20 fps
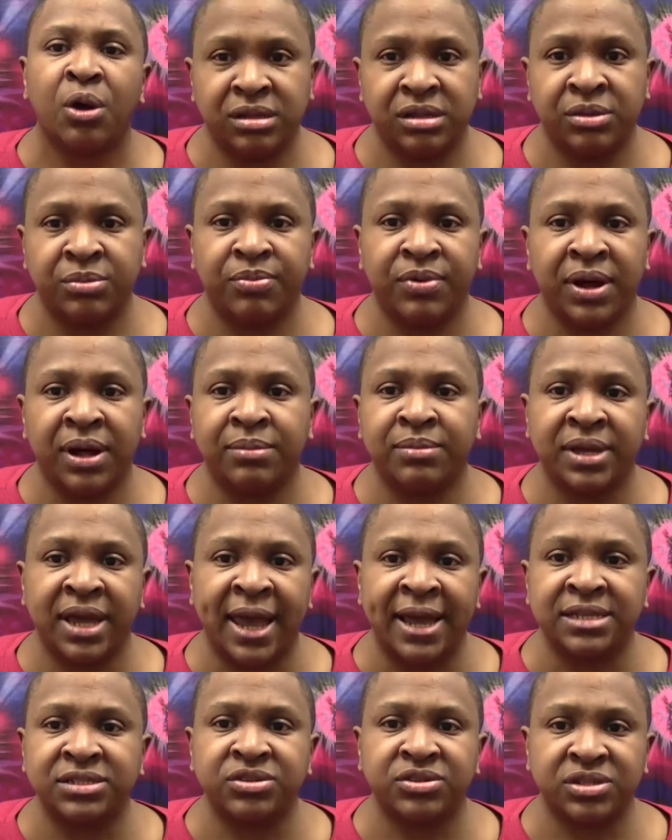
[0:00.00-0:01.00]
You probably
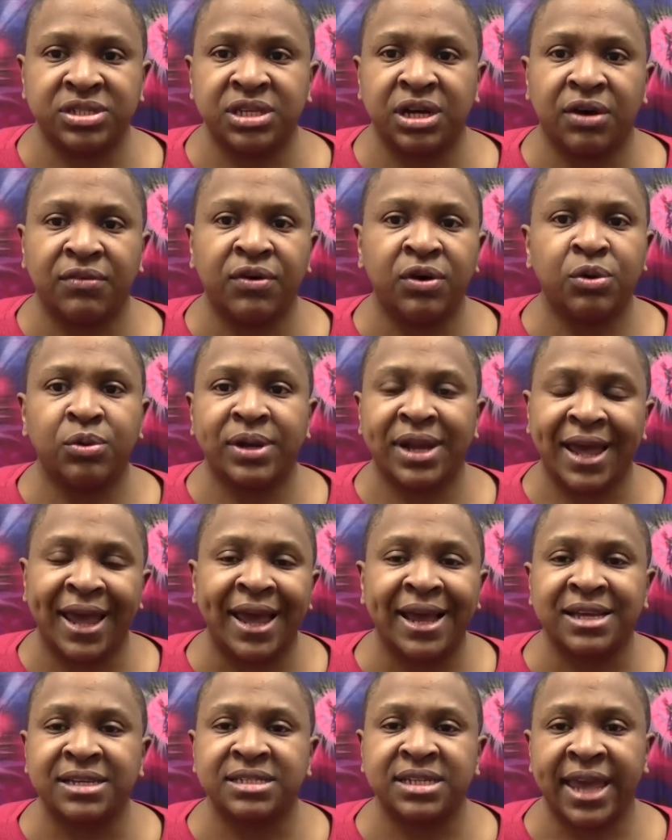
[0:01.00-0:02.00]
ask yourself, who in the
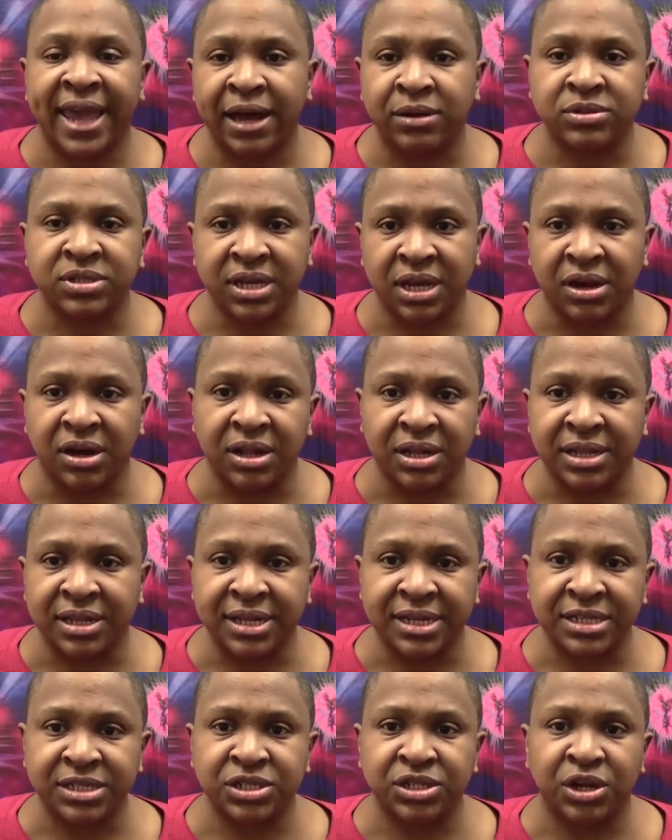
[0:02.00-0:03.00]
heck is counting all of
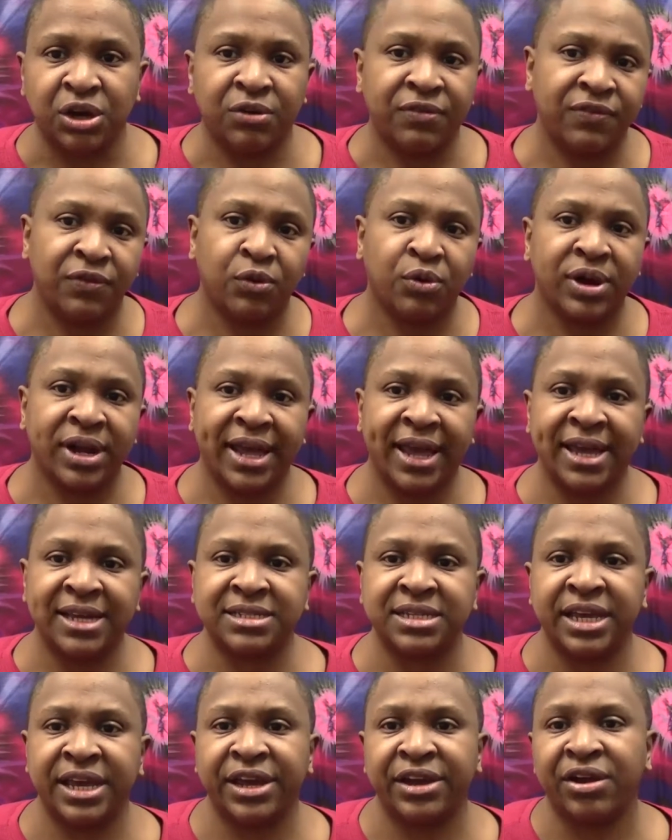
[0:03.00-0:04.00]
this? 4
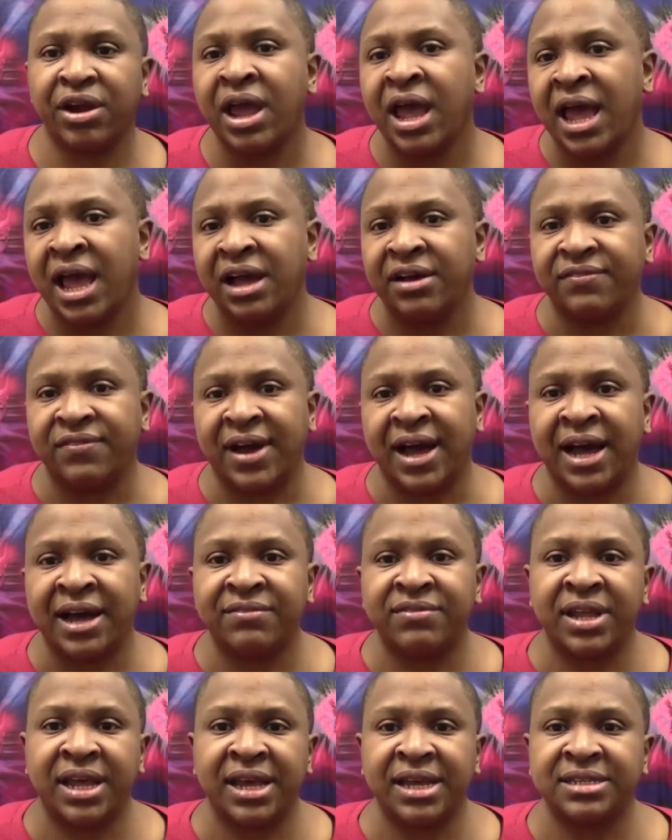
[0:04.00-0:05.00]
days here,
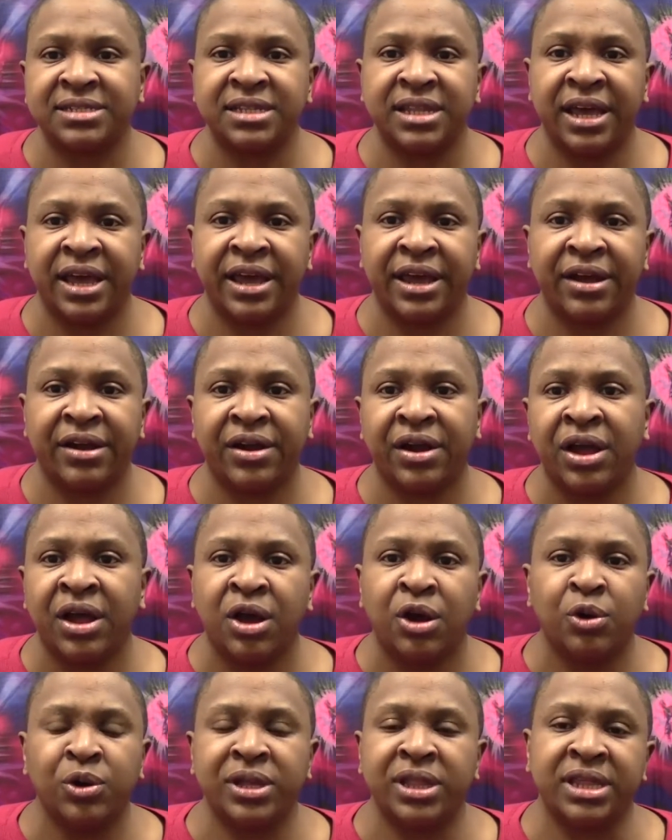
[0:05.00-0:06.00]
5 days there,
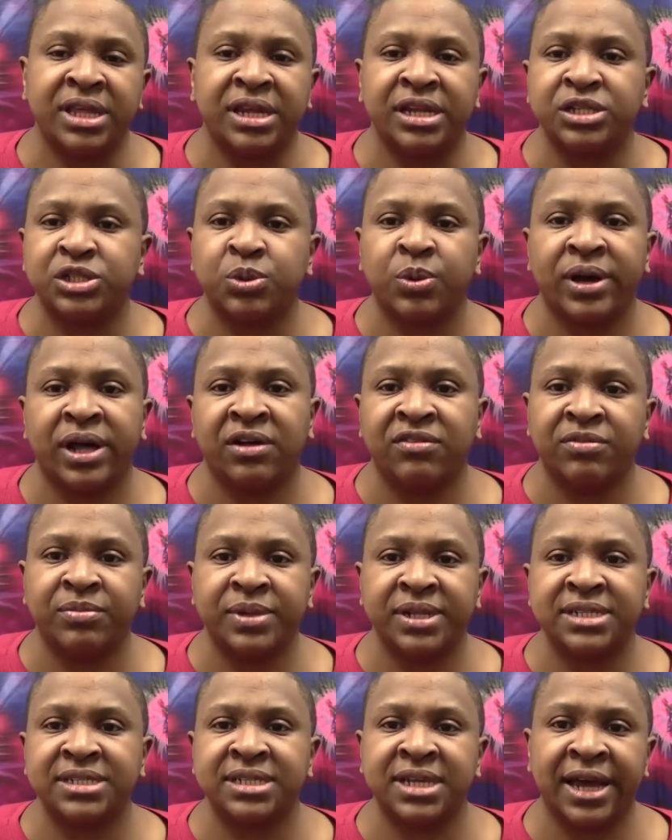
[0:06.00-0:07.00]
within a
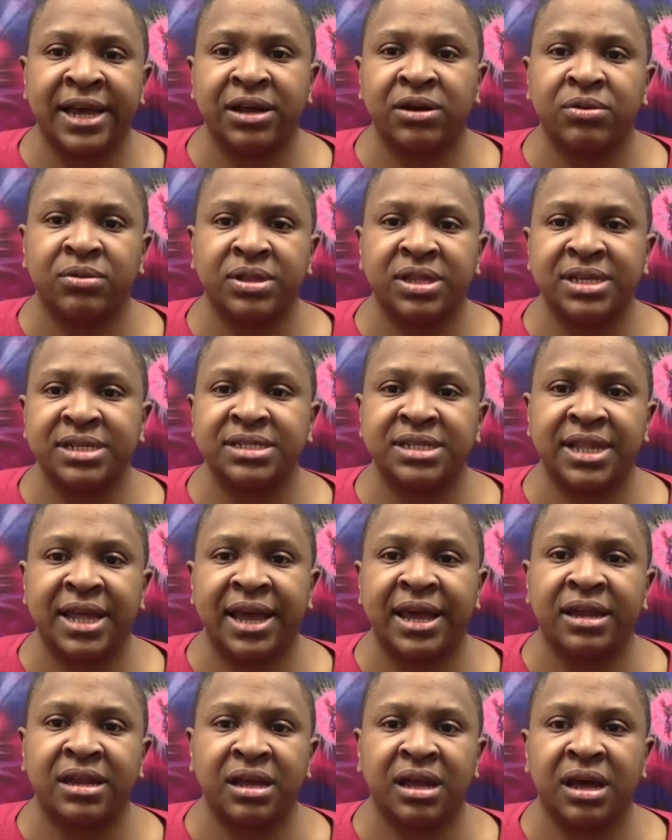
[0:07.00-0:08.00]
12-month cycle, this,
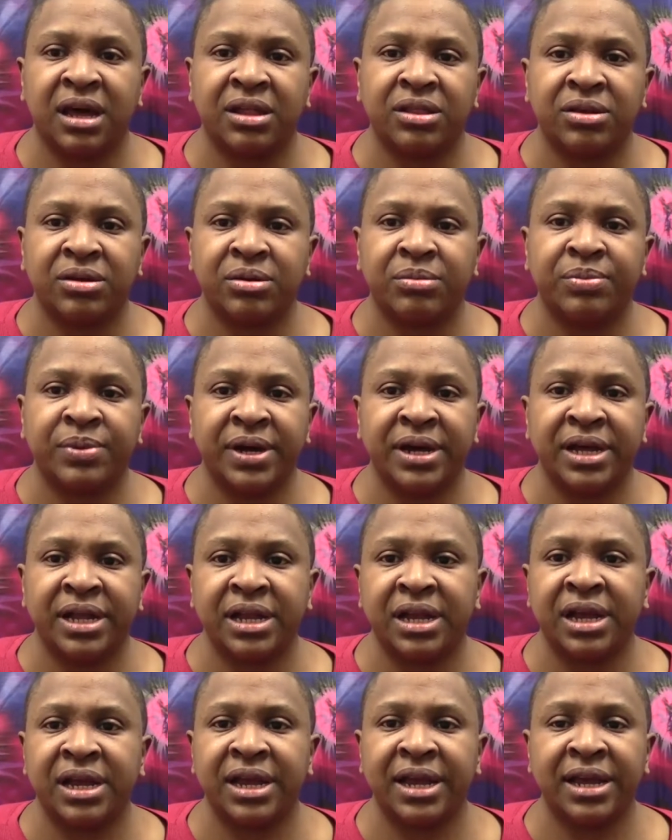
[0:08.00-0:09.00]
that, and the other.
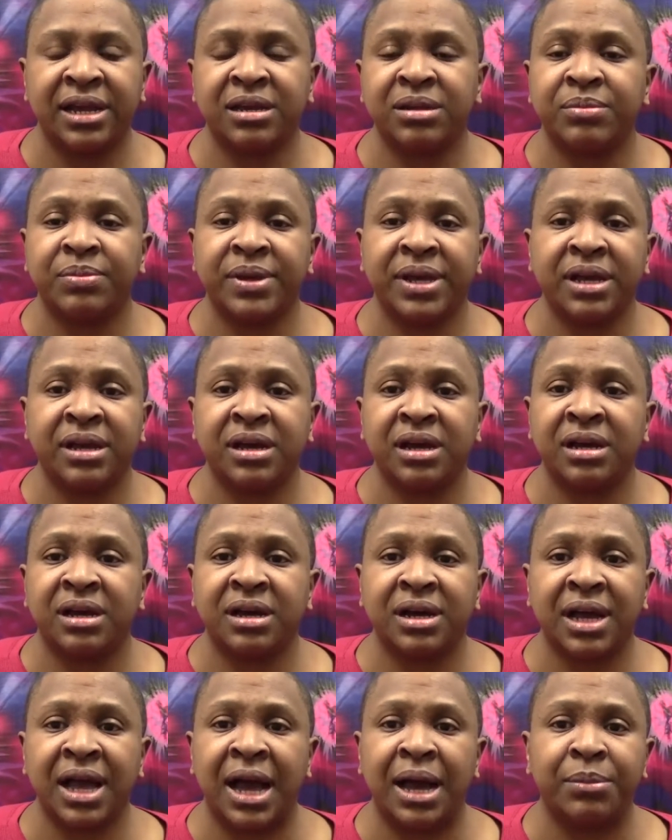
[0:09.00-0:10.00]
But it could be
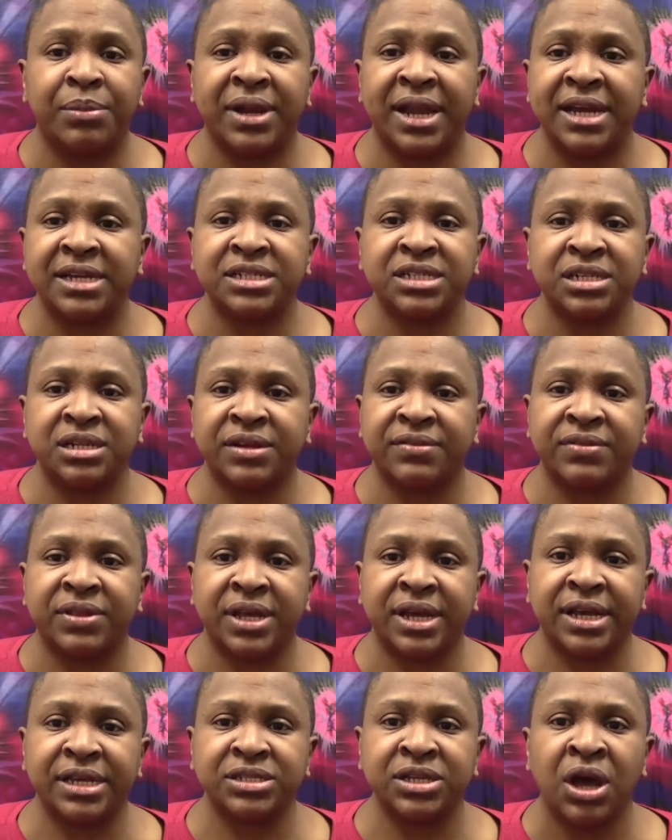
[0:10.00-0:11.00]
a combination of
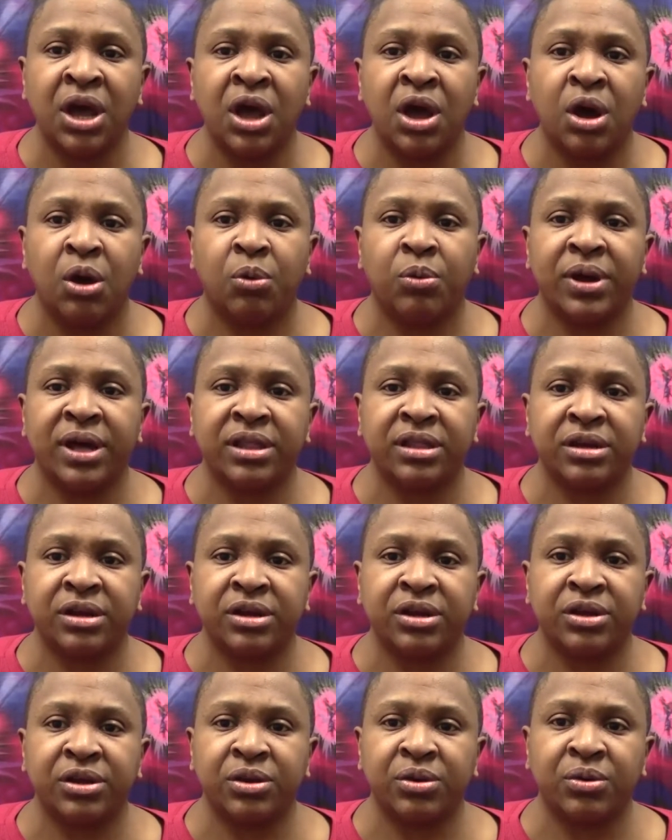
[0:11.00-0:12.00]
things,
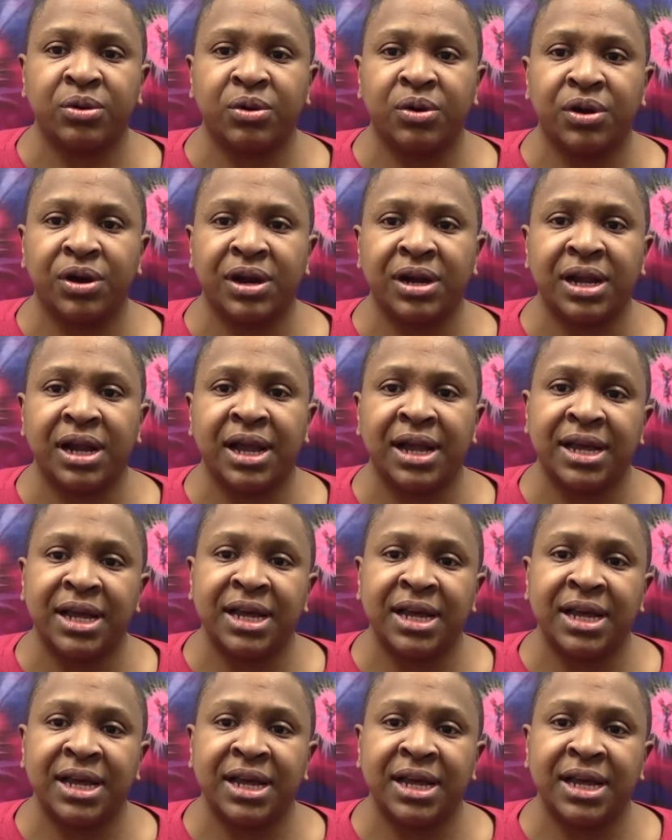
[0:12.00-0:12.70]
whether you're